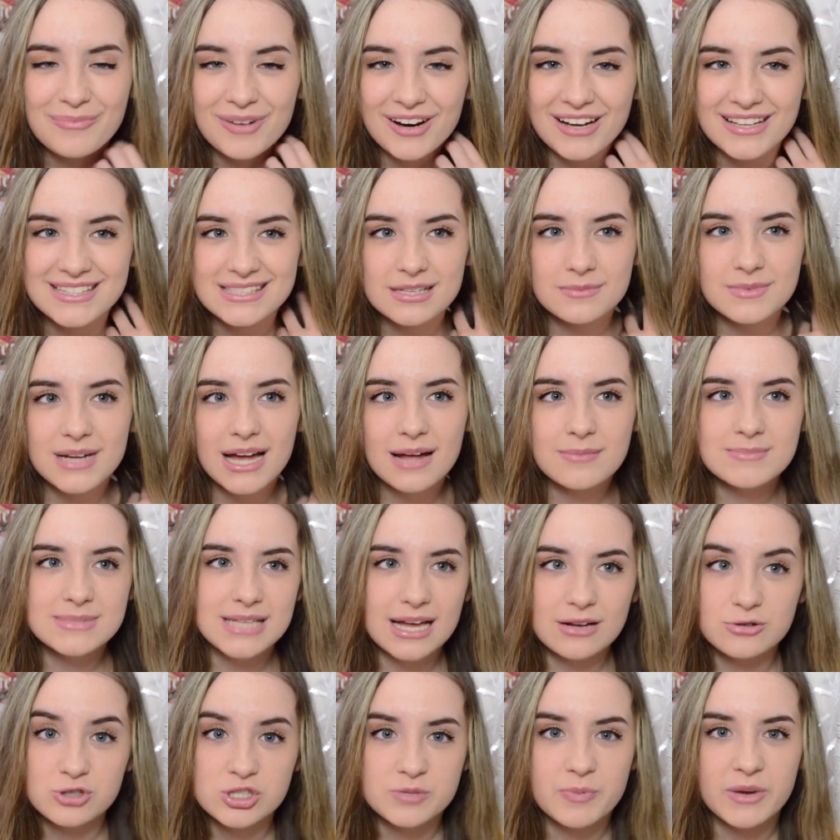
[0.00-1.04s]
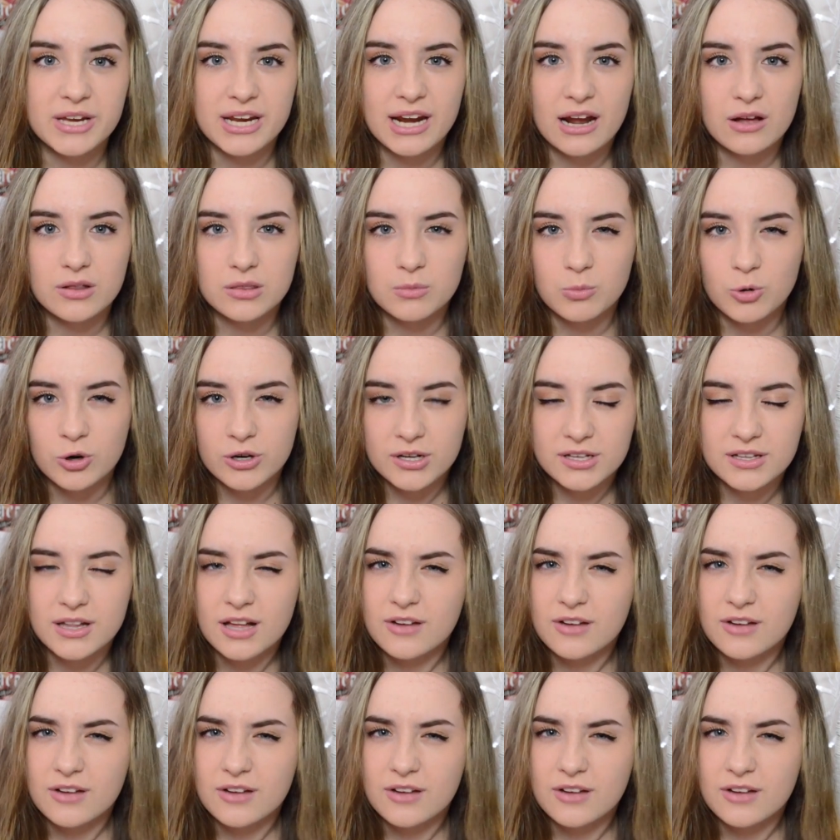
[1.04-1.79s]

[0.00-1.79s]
but sometimes I'll just pick it out in the morning.